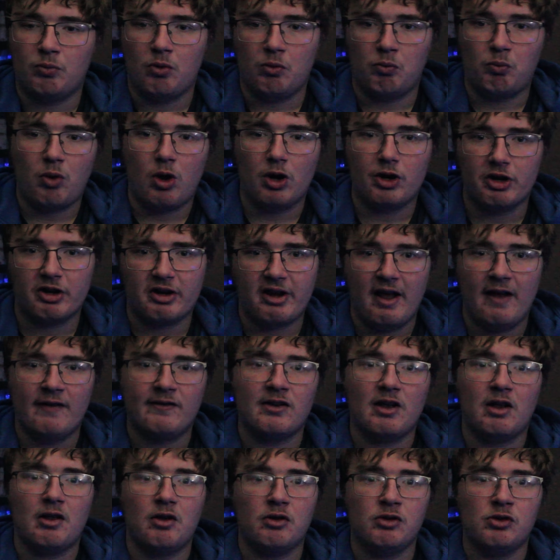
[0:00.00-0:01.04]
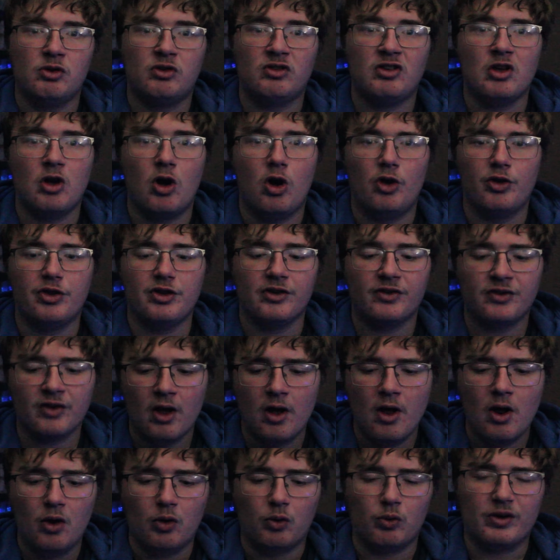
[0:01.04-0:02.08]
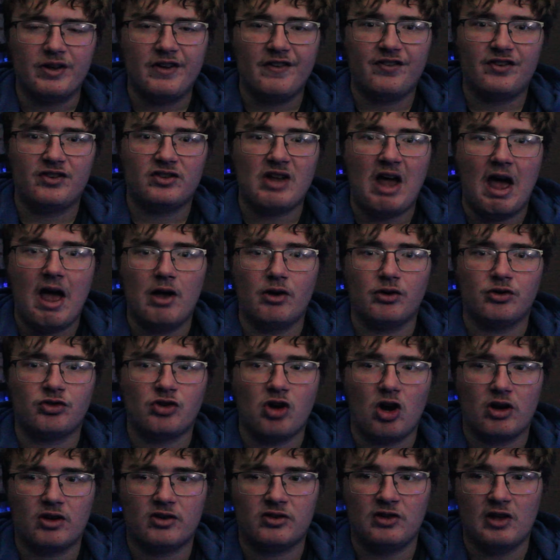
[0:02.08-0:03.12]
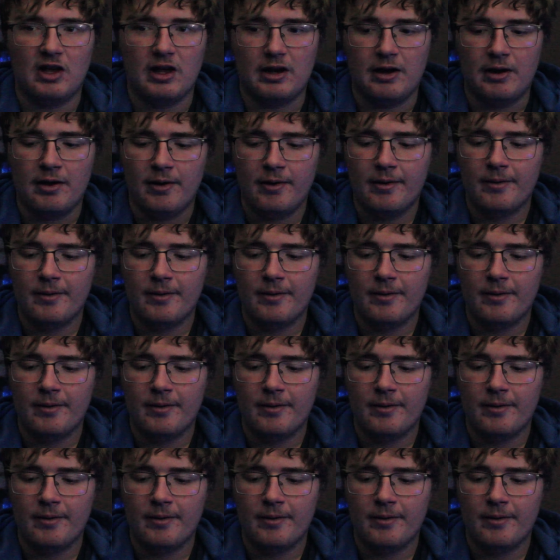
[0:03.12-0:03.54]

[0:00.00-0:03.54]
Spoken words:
water caves that you see all these reef-style sharks in,